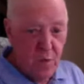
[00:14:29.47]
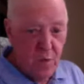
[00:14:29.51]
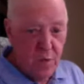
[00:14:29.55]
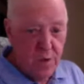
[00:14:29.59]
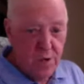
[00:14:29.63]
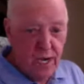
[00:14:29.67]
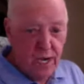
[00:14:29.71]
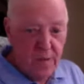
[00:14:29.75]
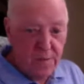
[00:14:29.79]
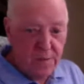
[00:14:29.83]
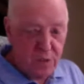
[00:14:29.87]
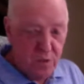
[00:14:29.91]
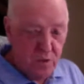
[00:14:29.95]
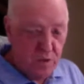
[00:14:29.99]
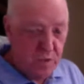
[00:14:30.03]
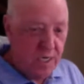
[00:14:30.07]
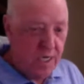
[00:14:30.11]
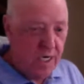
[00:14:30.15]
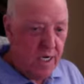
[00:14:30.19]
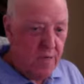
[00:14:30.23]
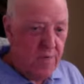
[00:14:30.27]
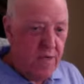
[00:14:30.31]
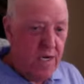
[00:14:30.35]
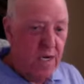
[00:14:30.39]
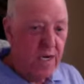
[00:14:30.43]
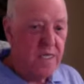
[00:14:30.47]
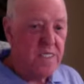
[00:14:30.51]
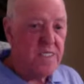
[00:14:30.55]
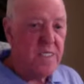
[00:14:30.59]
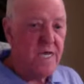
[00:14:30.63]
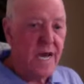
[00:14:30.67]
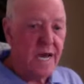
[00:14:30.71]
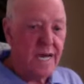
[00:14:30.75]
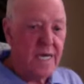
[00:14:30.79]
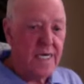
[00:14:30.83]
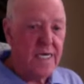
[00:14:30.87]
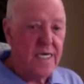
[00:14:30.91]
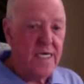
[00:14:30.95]
What I'm talking about is
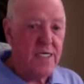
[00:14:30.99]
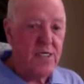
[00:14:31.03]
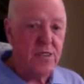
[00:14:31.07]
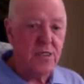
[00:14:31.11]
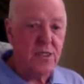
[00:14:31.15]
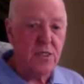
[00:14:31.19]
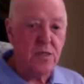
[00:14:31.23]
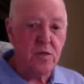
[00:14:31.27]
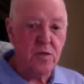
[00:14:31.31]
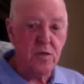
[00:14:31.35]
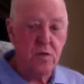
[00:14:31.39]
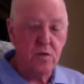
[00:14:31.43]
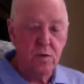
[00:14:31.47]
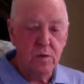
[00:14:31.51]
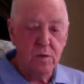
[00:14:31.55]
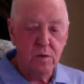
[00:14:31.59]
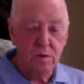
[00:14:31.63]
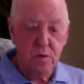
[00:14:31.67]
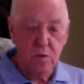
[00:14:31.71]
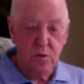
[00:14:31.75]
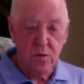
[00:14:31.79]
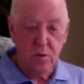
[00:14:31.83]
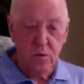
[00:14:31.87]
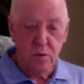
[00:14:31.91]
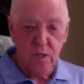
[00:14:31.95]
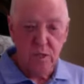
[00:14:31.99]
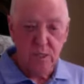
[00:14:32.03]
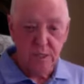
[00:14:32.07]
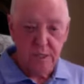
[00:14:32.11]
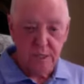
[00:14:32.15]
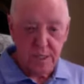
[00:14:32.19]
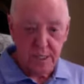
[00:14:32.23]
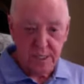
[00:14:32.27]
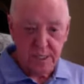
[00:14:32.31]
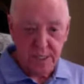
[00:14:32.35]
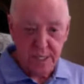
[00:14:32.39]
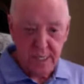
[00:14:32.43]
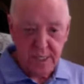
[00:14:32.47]
adding to your
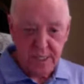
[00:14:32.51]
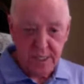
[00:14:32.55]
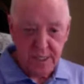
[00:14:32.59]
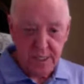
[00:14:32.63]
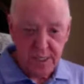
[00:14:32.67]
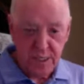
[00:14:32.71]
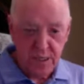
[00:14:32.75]
success